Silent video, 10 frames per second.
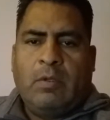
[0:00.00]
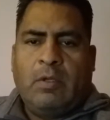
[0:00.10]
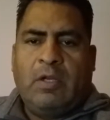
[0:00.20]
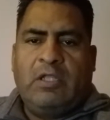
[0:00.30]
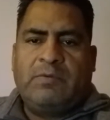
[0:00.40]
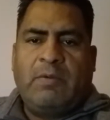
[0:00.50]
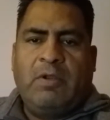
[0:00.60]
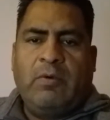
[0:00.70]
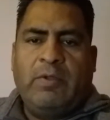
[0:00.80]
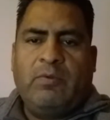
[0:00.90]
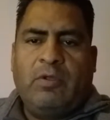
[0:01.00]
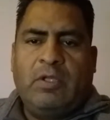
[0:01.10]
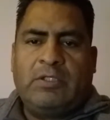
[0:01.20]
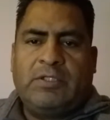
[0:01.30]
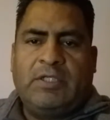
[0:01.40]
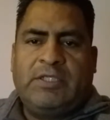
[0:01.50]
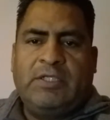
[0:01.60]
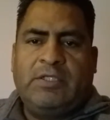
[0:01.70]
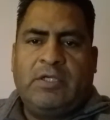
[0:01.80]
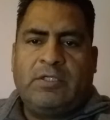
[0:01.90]
Greetings, my beloved brothers and
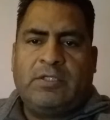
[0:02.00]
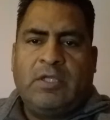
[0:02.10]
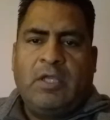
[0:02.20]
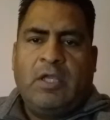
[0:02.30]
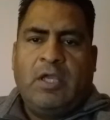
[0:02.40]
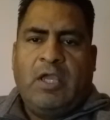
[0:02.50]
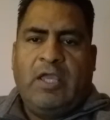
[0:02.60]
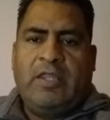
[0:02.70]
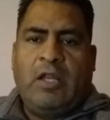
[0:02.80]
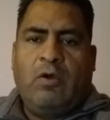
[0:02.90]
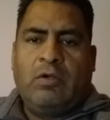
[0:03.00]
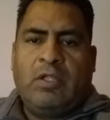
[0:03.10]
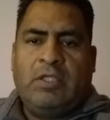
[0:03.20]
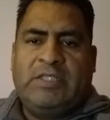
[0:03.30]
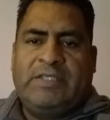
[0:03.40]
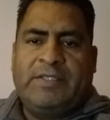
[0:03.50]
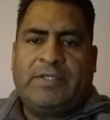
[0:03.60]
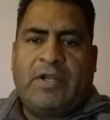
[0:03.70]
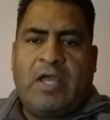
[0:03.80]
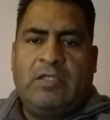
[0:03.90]
sisters, in the Lord Jesus
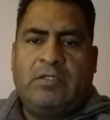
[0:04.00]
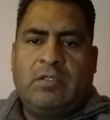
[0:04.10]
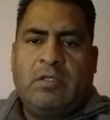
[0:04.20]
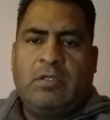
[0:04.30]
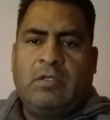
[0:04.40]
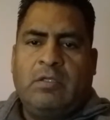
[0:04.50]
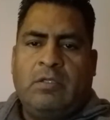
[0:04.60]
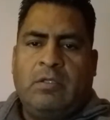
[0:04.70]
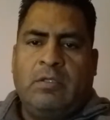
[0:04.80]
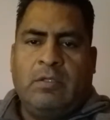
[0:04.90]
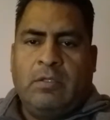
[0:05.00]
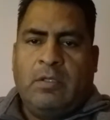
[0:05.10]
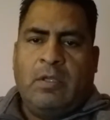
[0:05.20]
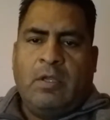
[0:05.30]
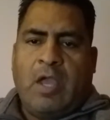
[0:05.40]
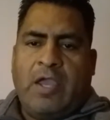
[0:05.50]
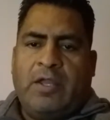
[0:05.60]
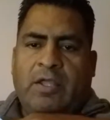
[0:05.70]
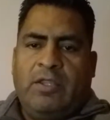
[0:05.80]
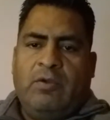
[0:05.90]
Christ. I
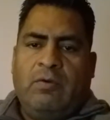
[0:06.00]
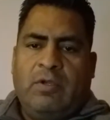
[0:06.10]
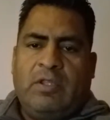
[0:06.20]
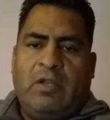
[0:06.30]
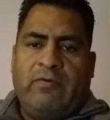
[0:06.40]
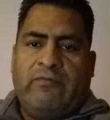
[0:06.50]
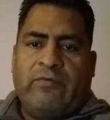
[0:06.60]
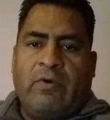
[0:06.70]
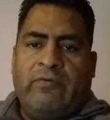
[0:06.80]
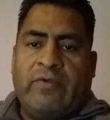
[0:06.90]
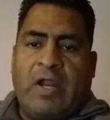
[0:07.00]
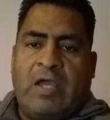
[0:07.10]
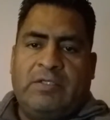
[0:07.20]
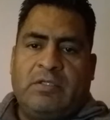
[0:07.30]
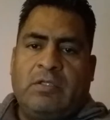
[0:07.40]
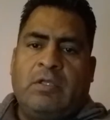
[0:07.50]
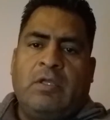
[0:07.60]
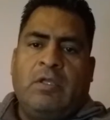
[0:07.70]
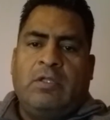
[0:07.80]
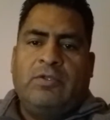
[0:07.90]
greet you in the love of Christ.
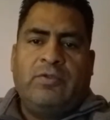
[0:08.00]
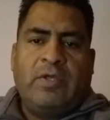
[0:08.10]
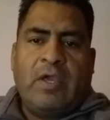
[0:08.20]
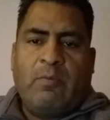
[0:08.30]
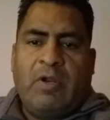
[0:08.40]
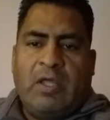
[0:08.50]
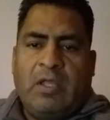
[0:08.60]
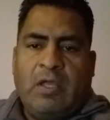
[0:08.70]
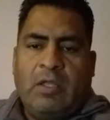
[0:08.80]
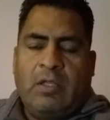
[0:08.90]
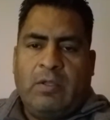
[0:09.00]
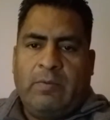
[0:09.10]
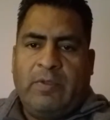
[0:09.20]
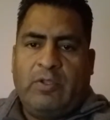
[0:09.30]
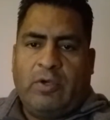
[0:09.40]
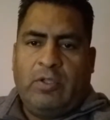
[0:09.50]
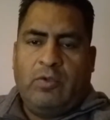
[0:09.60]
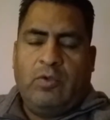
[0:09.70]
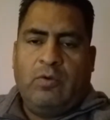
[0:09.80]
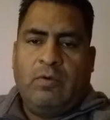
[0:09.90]
Today I'm going to be talking
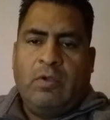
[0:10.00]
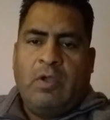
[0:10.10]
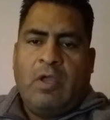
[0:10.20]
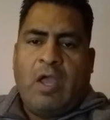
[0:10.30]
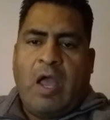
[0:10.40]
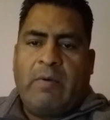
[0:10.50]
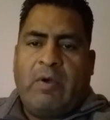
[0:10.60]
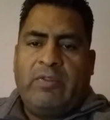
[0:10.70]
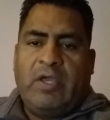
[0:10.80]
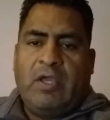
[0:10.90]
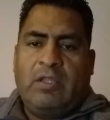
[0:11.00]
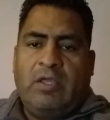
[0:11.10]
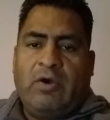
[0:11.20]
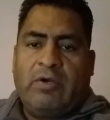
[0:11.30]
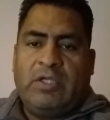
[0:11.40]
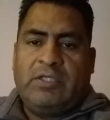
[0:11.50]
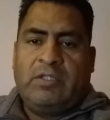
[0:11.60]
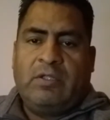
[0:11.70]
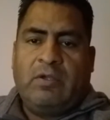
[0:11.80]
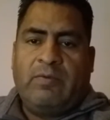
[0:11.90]
to you about the, the
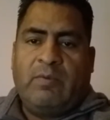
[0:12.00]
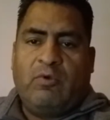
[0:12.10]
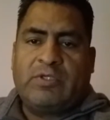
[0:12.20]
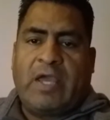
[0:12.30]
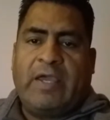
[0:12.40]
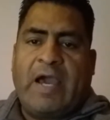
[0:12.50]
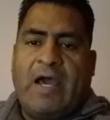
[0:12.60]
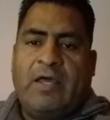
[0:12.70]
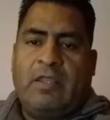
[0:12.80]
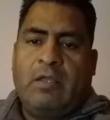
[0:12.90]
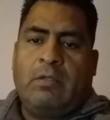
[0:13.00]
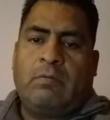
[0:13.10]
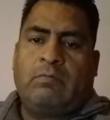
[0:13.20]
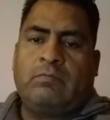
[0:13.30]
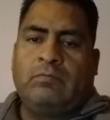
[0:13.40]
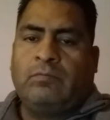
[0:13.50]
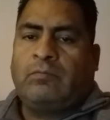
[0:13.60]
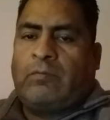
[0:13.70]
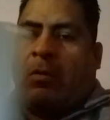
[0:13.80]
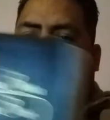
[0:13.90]
origin of the Most High God.
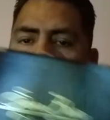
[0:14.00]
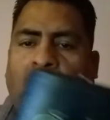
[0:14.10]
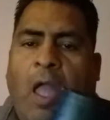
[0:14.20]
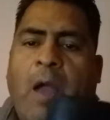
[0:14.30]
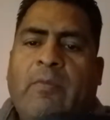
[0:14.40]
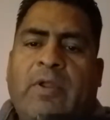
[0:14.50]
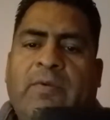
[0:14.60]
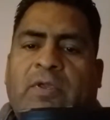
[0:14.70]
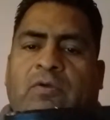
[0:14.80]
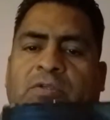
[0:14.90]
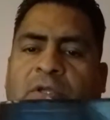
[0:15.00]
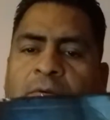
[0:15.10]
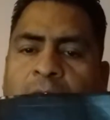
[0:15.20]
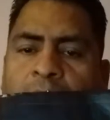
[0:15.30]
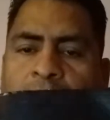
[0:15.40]
I'm going to be using